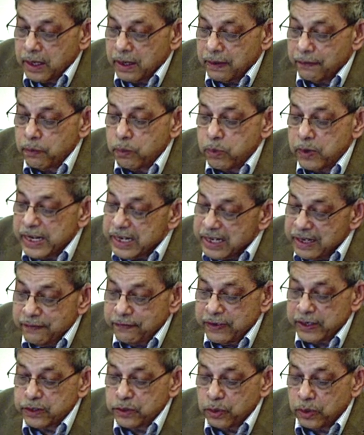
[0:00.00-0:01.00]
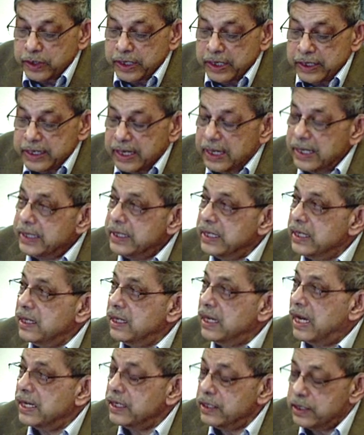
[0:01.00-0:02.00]
When Victoria died
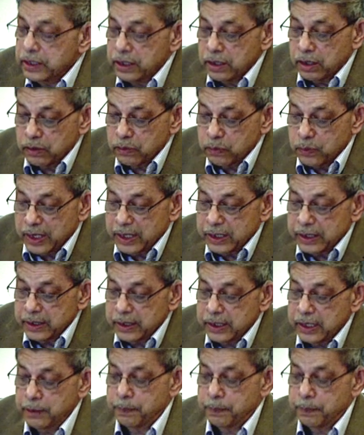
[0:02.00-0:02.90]
in 1901,